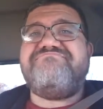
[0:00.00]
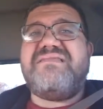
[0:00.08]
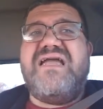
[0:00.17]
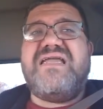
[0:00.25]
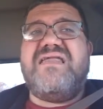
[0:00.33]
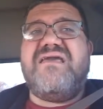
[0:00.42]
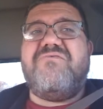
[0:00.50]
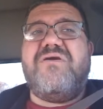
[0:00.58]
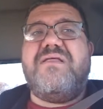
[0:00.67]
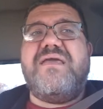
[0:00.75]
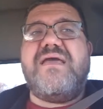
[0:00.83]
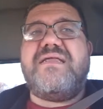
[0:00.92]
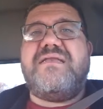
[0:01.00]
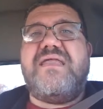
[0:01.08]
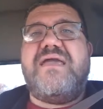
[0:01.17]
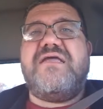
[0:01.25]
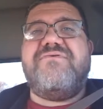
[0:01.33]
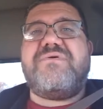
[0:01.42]
Not getting really any
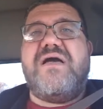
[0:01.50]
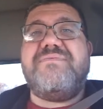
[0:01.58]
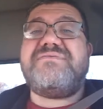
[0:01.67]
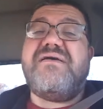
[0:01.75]
negative comments,